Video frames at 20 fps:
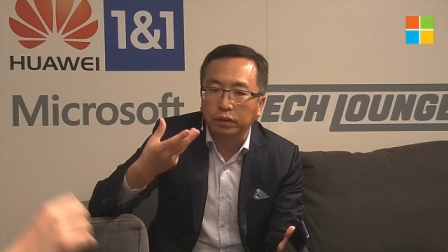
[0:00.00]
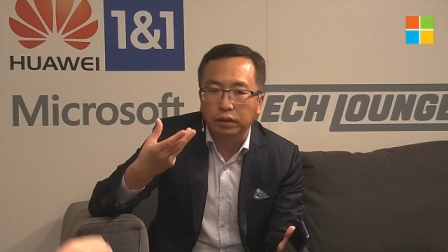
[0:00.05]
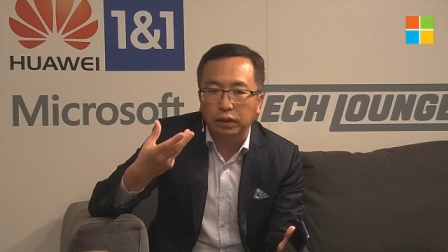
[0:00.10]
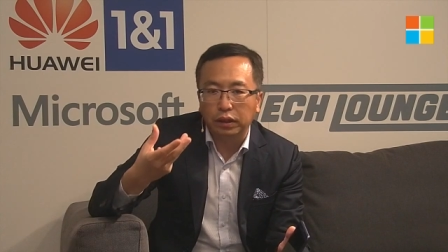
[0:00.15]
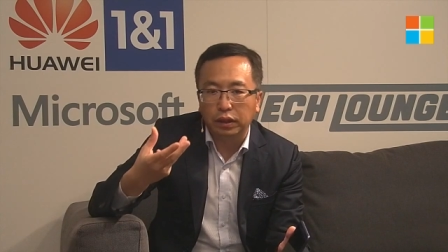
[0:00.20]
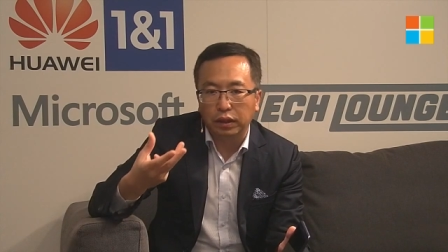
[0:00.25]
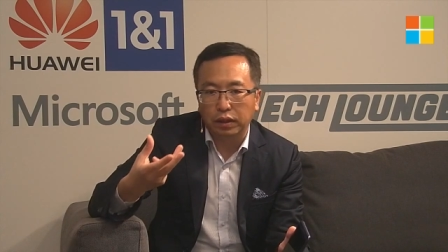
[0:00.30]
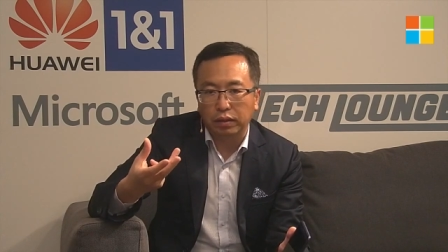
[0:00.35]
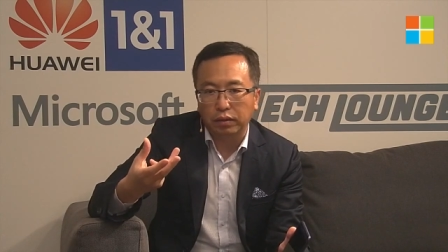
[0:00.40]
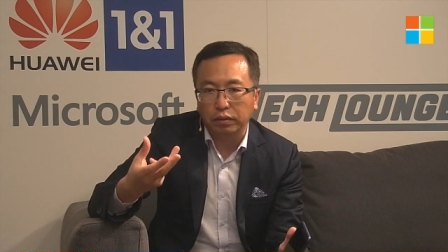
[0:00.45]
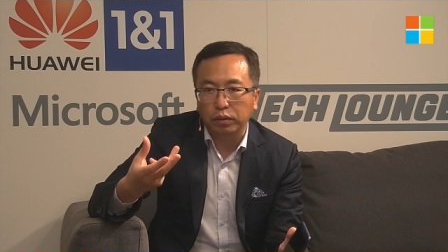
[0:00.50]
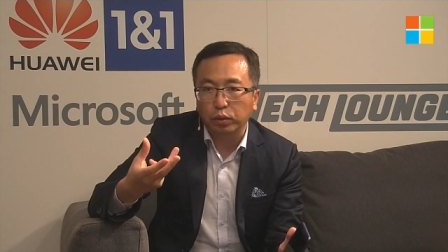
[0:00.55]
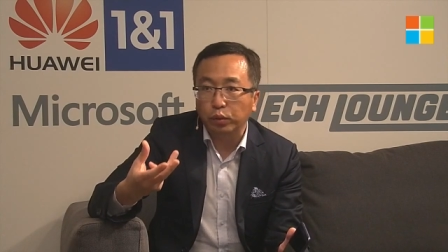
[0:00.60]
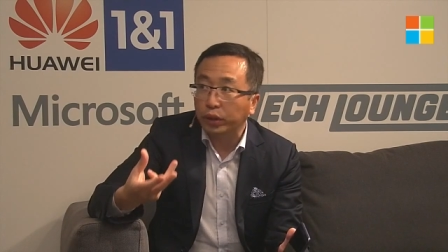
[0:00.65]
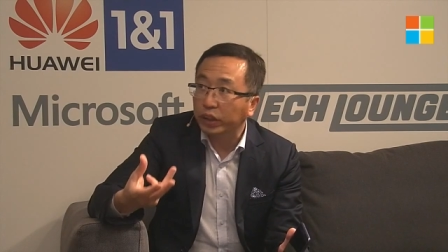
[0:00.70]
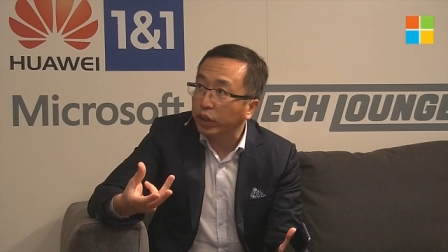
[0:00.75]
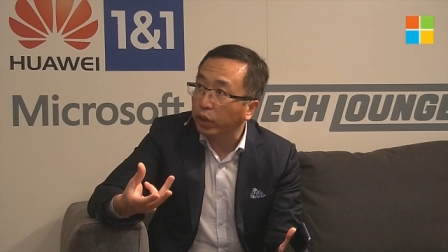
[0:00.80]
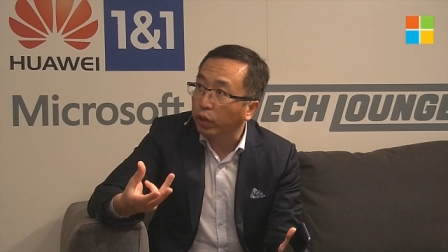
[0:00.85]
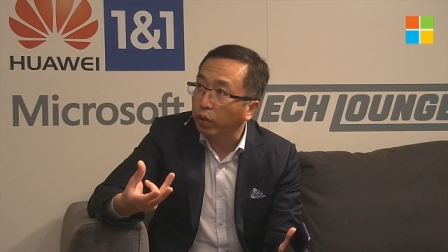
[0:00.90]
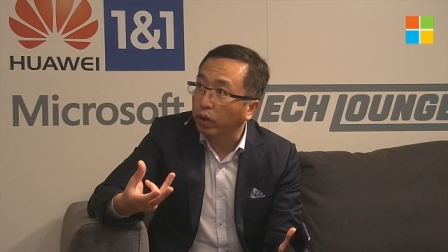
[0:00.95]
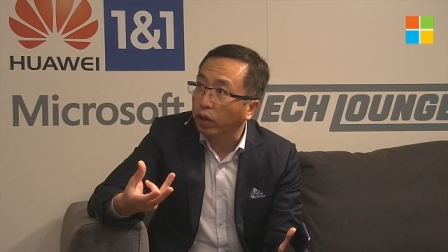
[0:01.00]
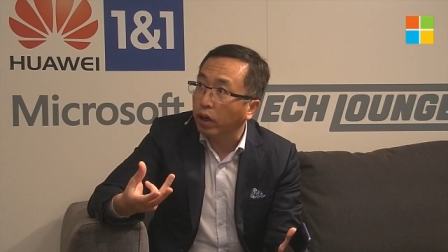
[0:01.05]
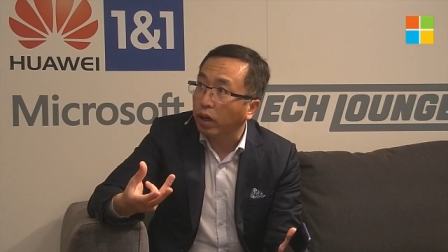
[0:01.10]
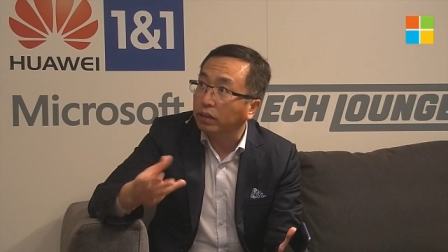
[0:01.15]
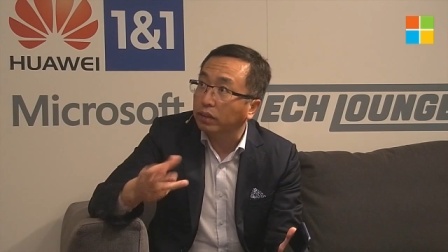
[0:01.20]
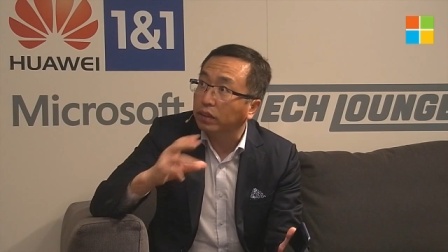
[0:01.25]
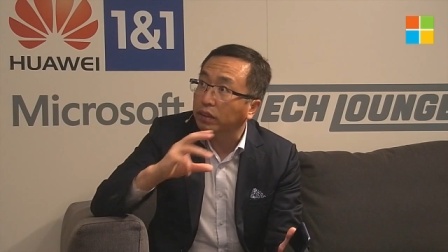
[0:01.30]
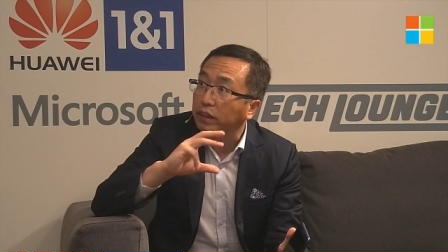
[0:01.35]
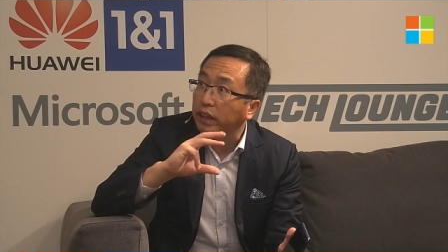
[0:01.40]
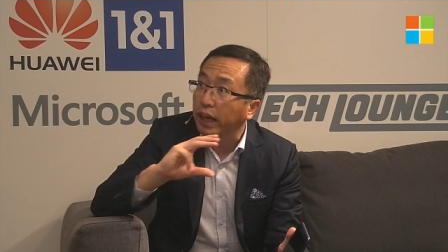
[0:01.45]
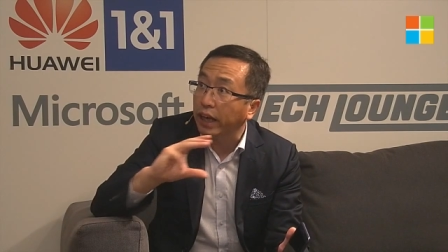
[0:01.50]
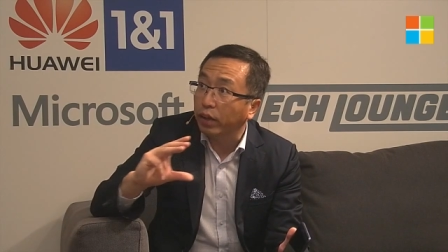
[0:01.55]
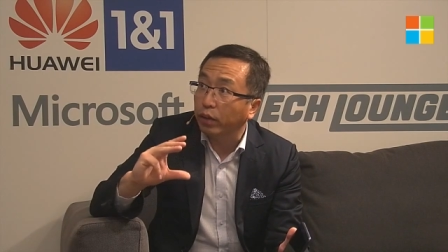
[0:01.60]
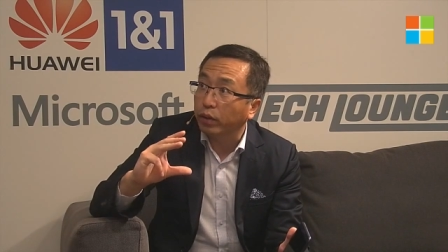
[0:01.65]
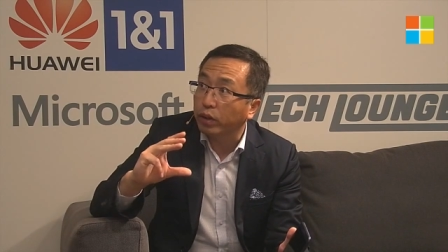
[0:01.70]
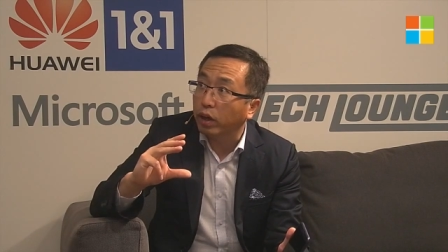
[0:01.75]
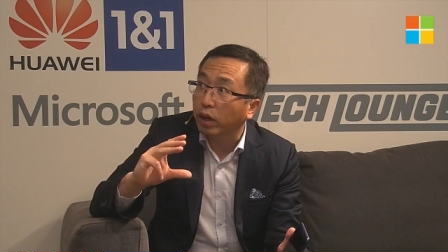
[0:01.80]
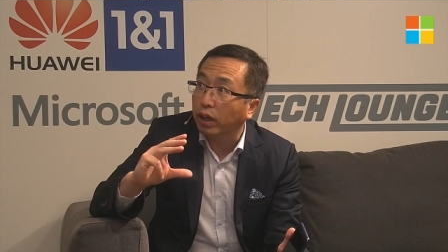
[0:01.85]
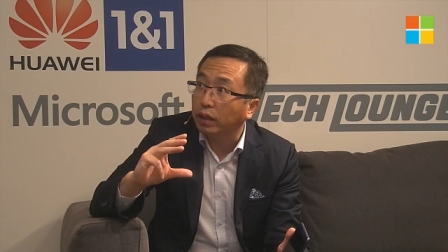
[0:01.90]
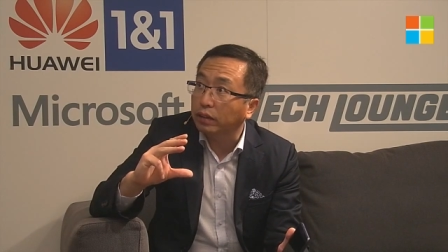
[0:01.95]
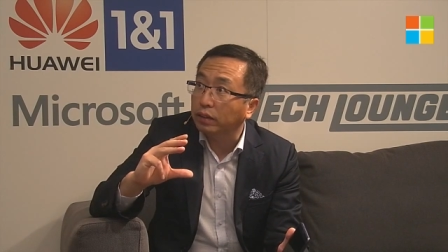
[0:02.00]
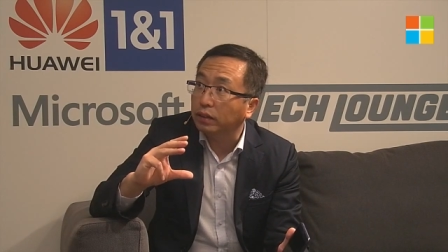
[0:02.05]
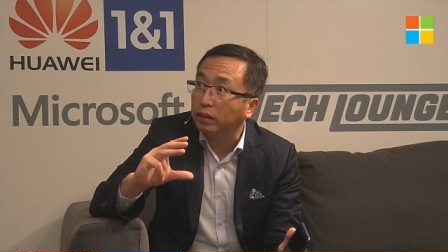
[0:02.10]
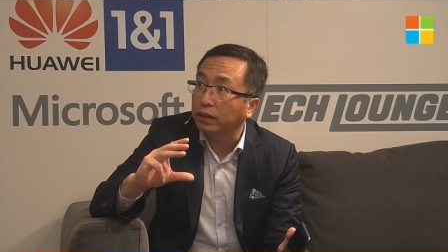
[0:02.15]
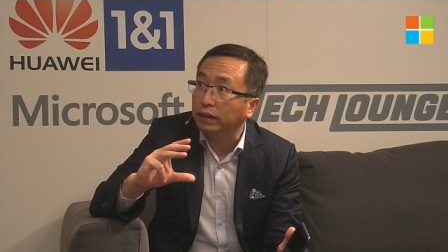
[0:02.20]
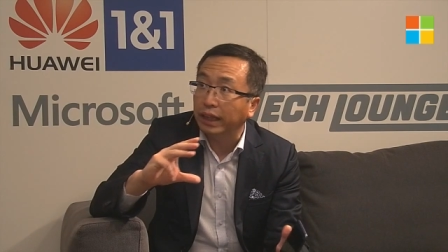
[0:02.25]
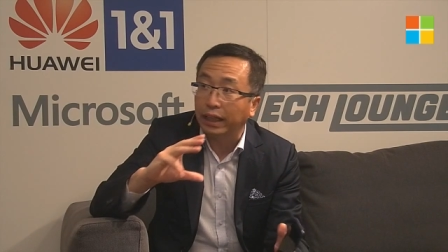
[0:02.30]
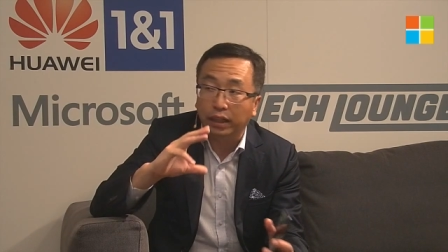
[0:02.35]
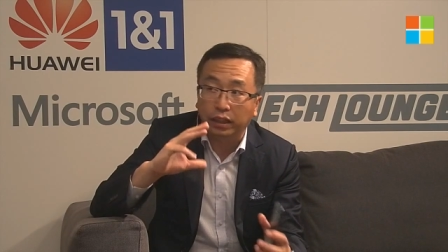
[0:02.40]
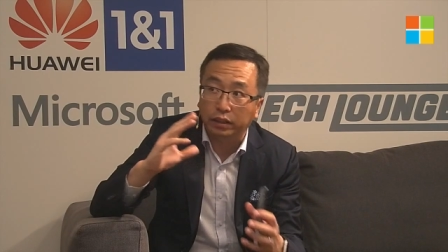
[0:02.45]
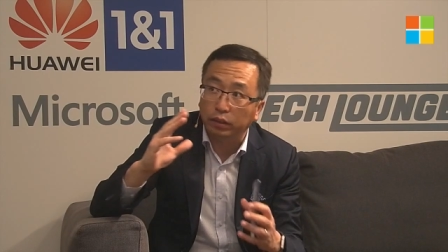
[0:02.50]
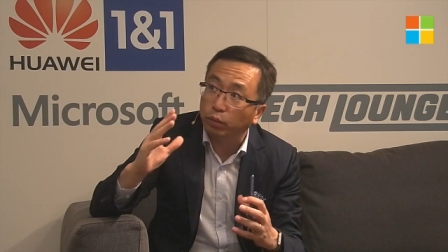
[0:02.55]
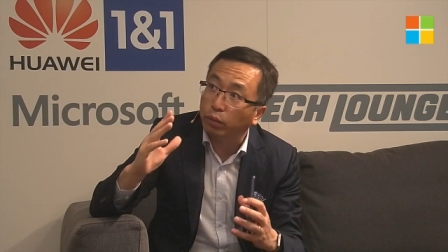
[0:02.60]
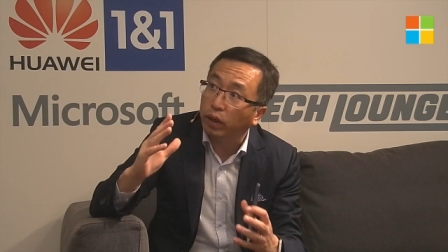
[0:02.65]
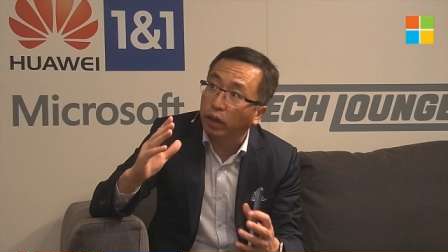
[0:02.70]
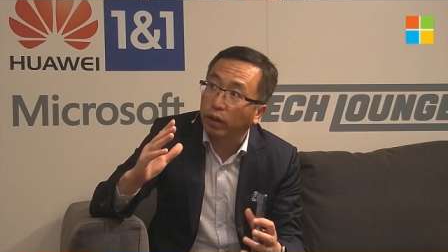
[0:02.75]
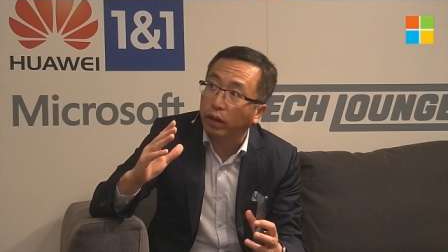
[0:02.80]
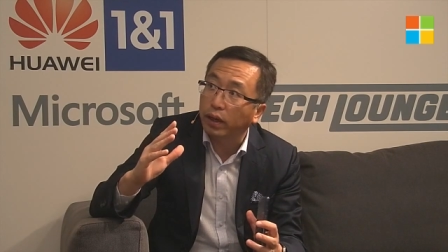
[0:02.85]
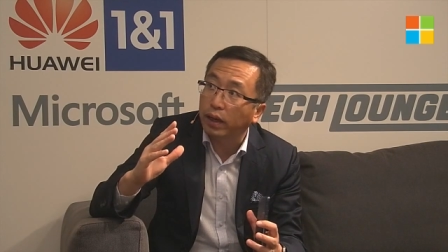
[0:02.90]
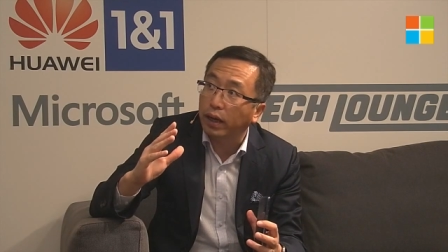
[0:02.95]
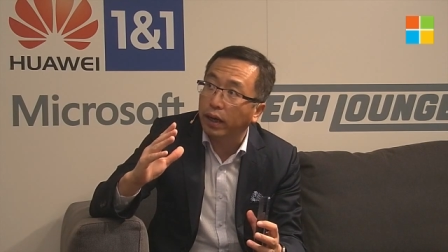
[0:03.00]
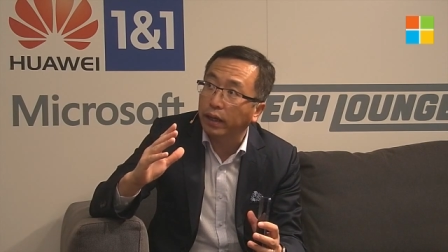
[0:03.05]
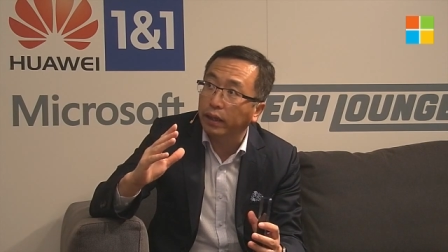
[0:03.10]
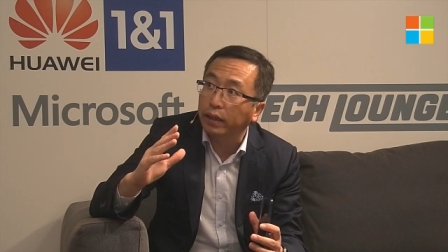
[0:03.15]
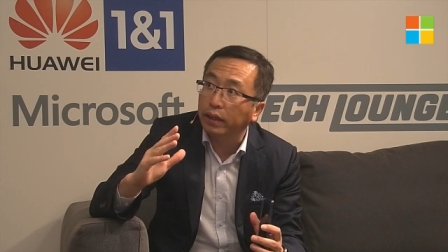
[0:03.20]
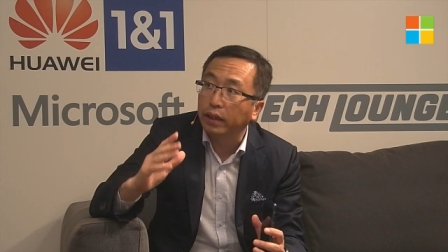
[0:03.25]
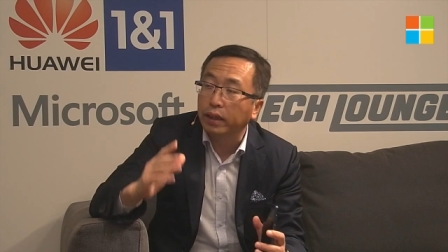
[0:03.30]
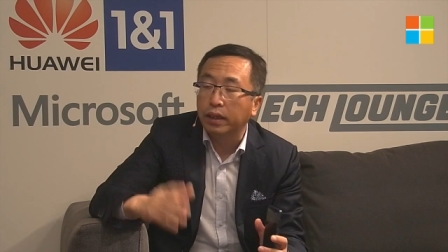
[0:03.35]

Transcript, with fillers: the retail costs, channel costs. That is very high.